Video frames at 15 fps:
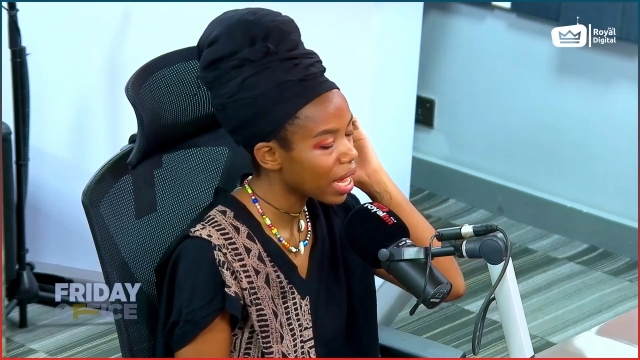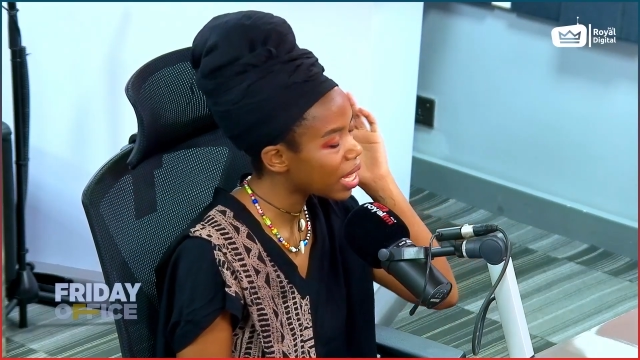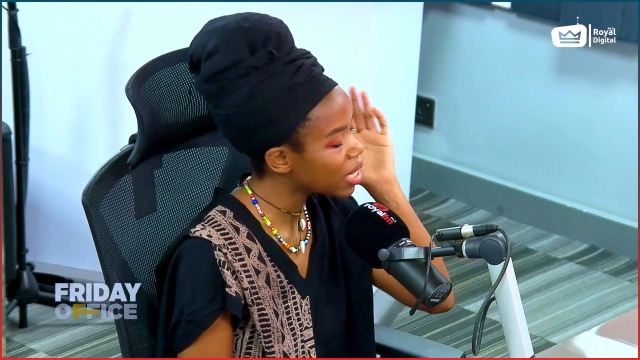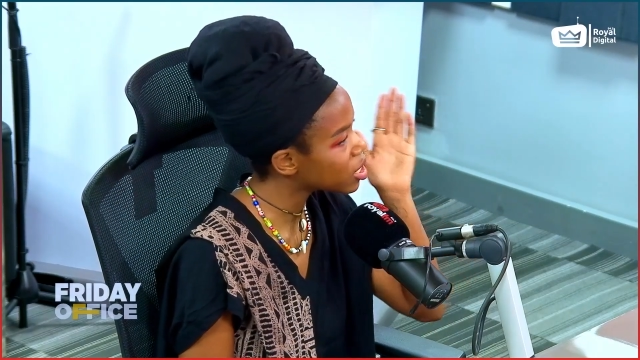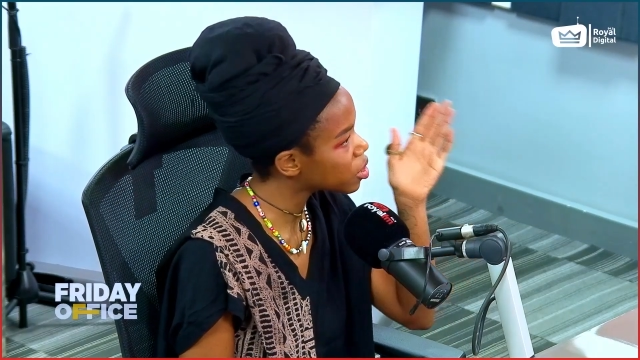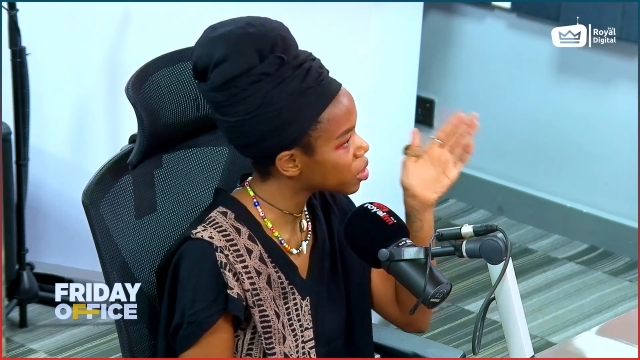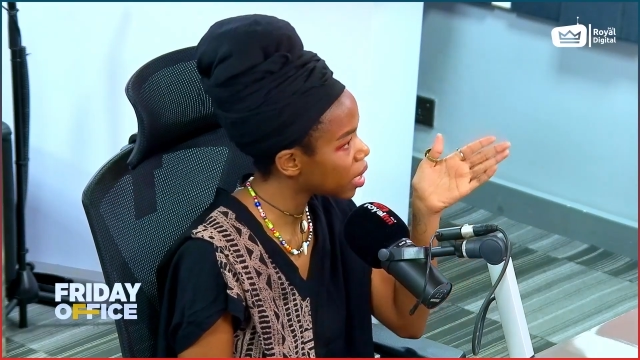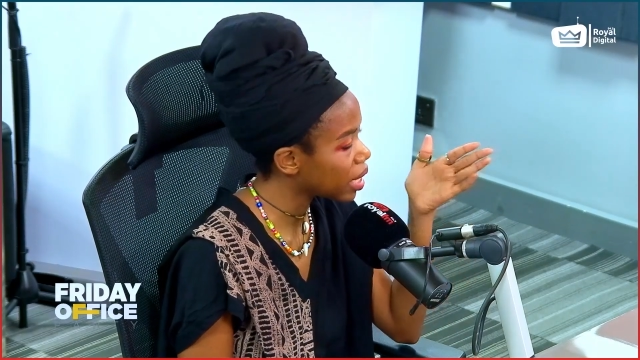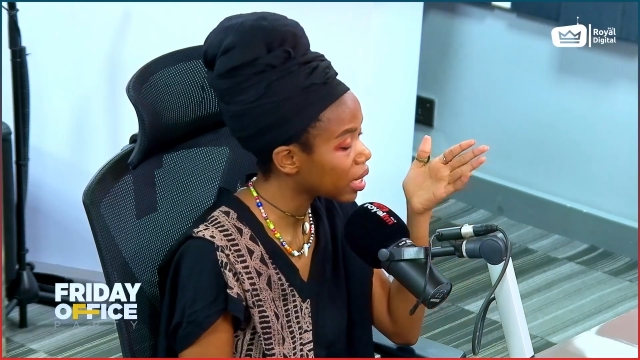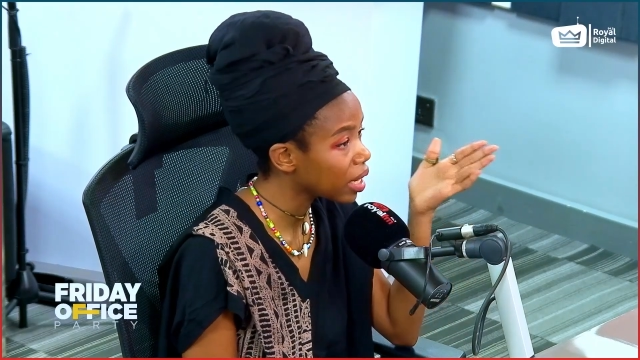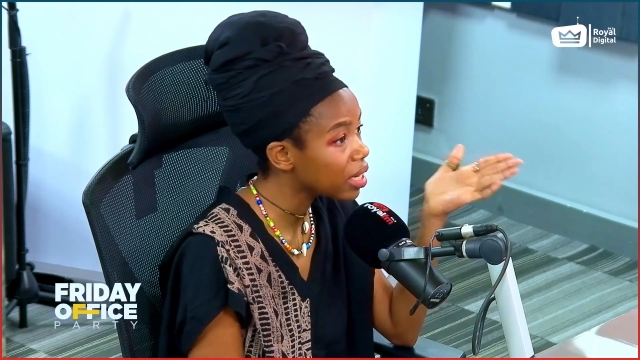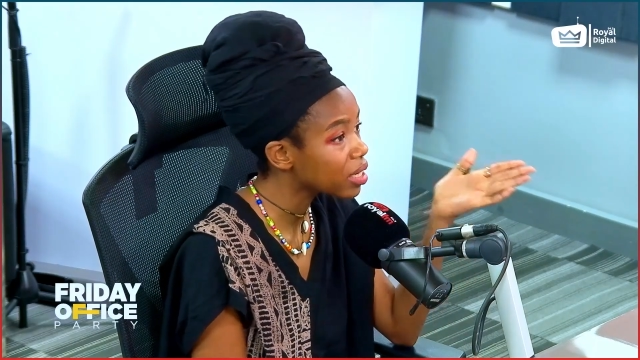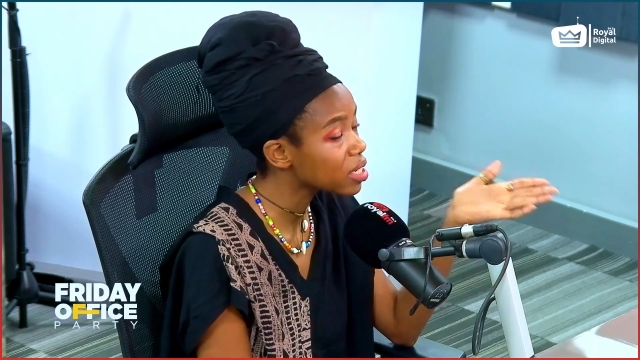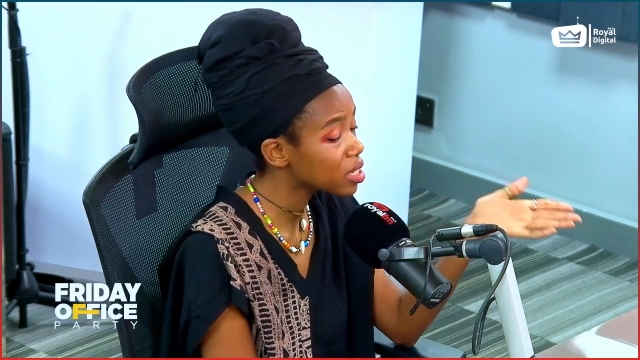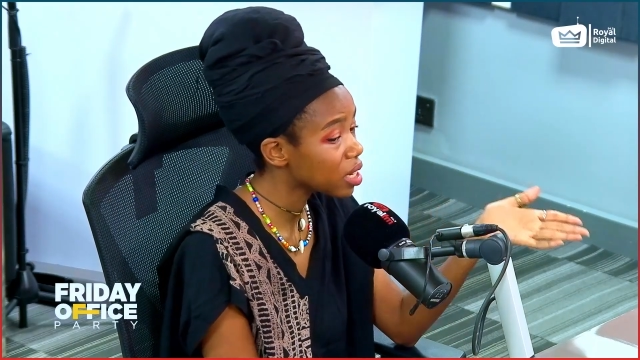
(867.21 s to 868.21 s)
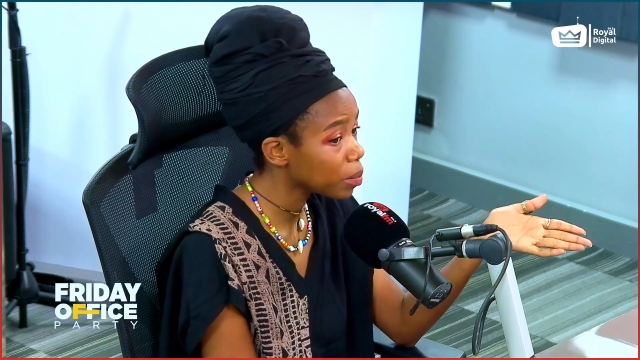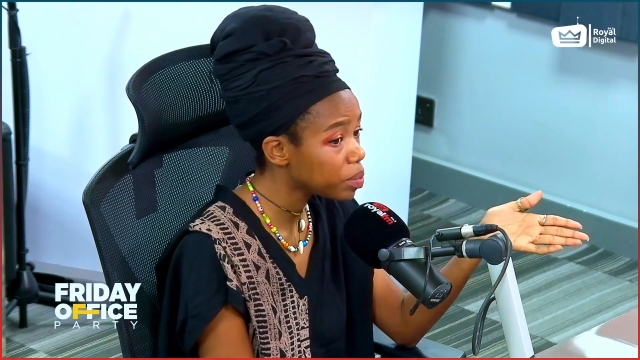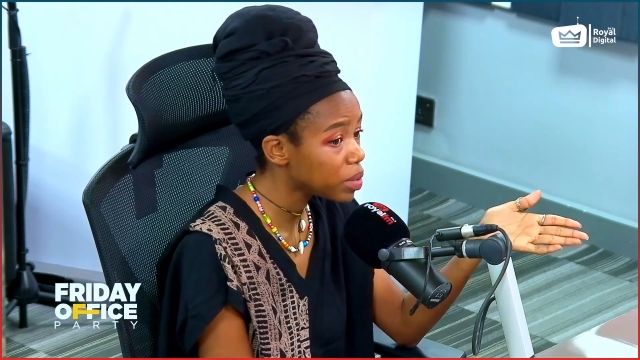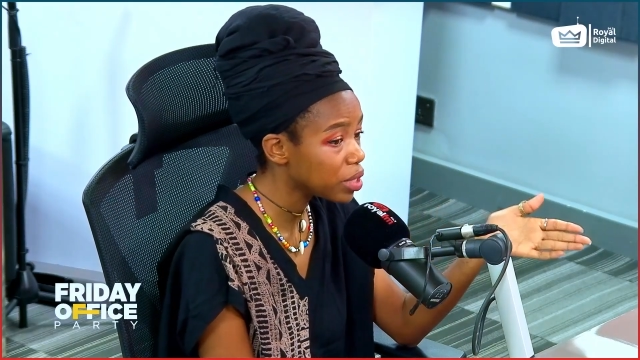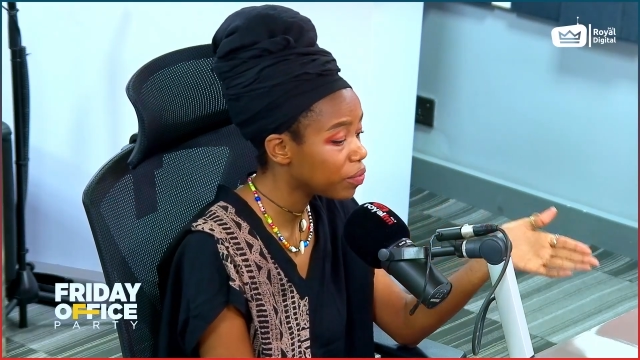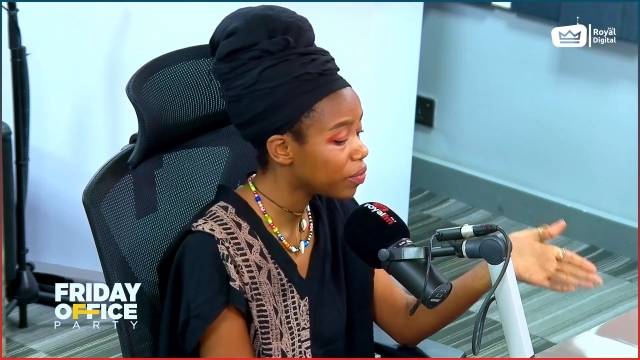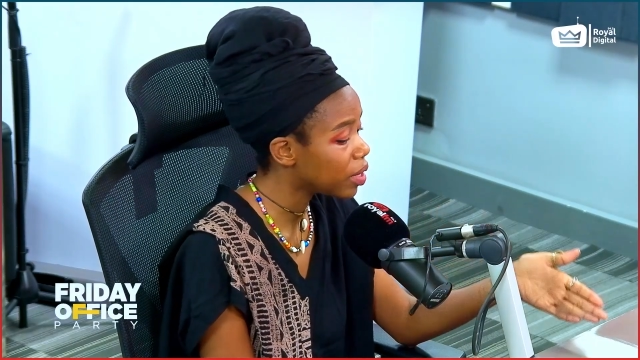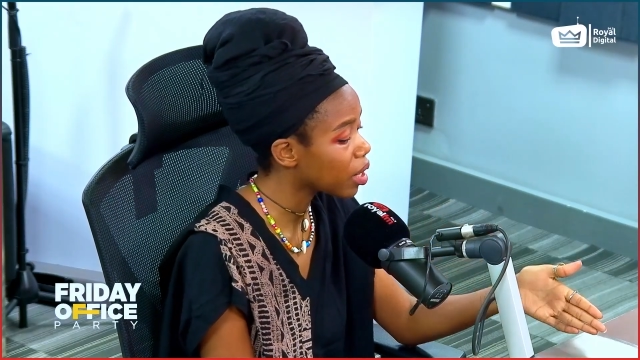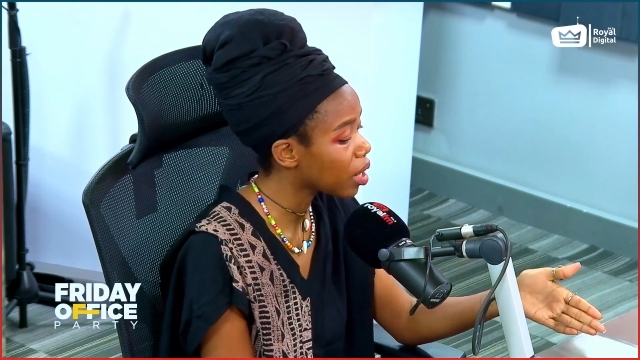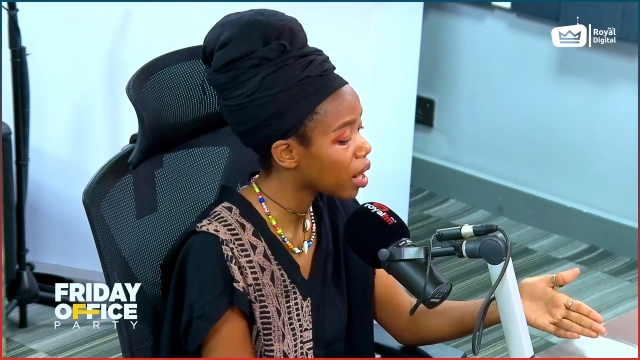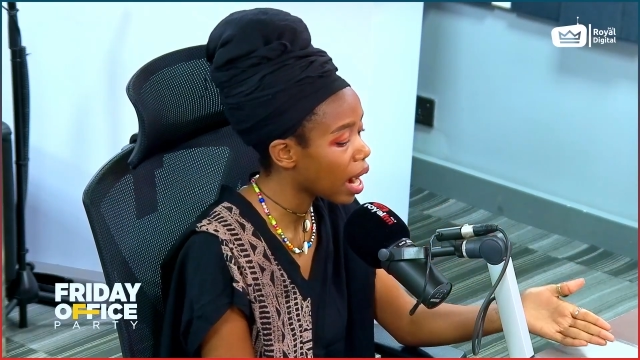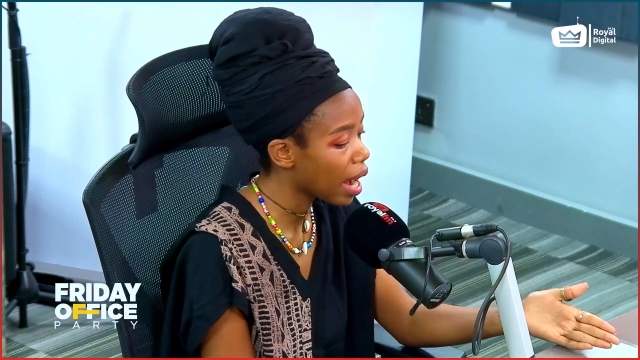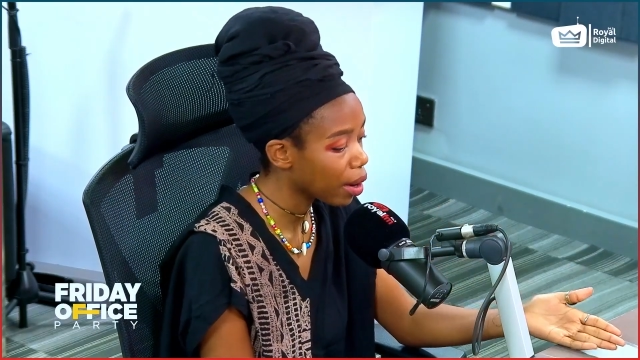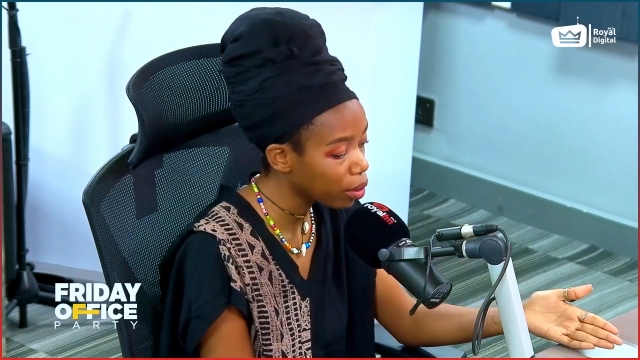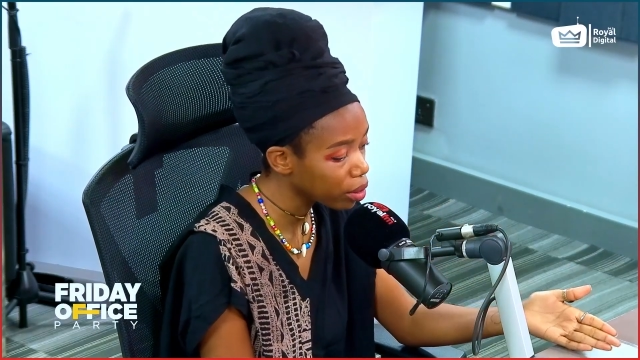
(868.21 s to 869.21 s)
Except if
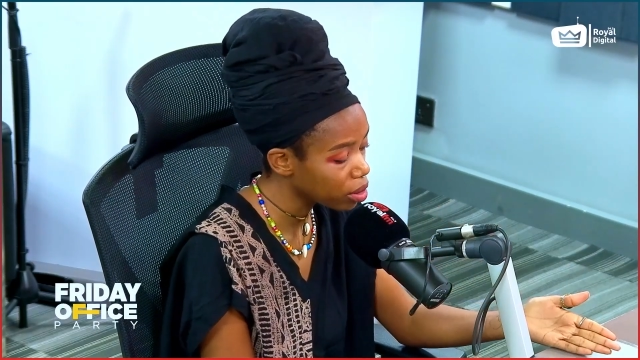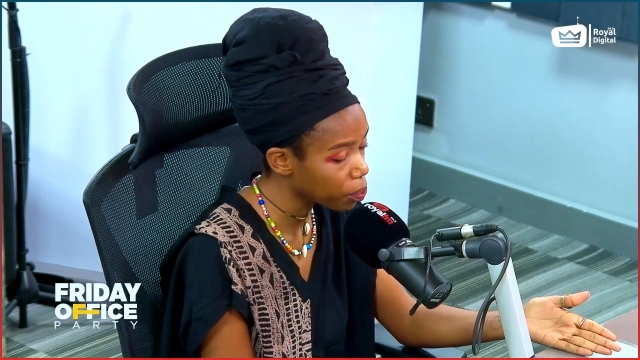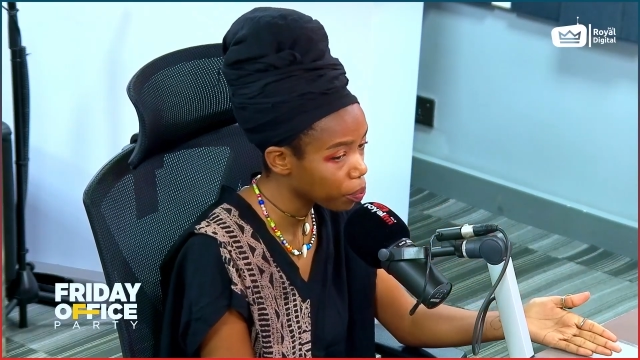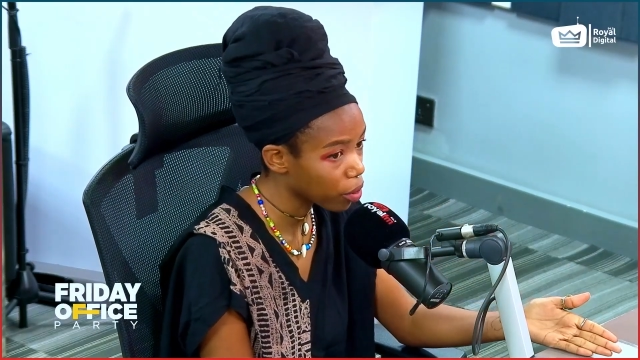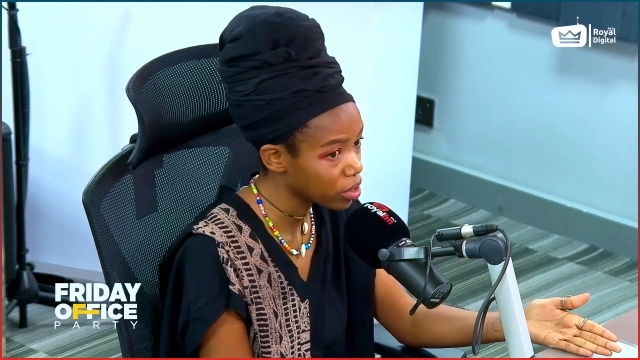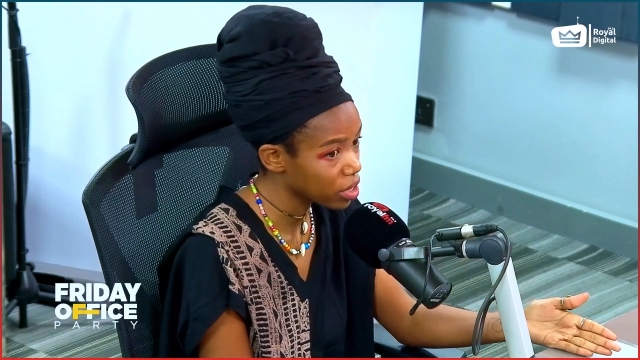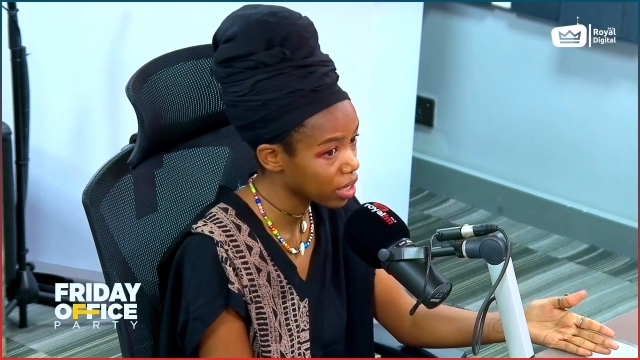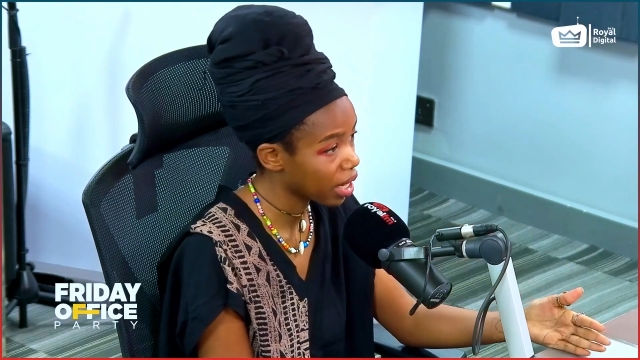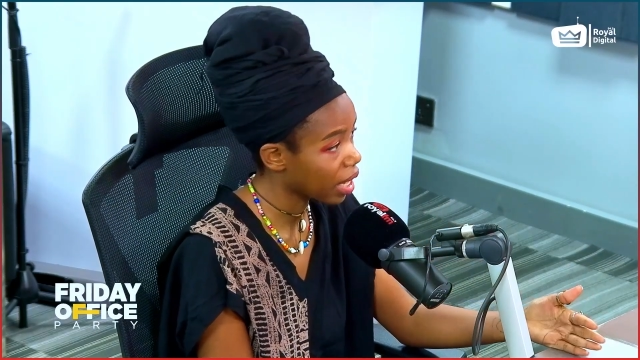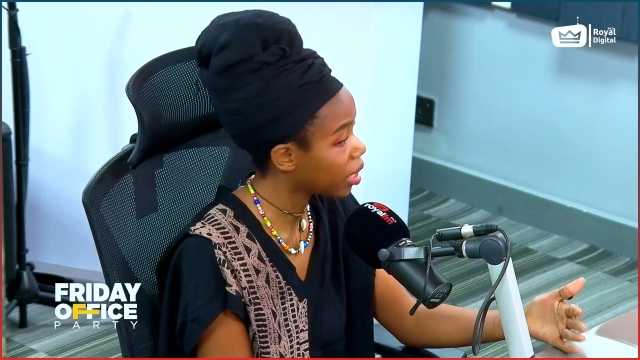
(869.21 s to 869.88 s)
they're on the project,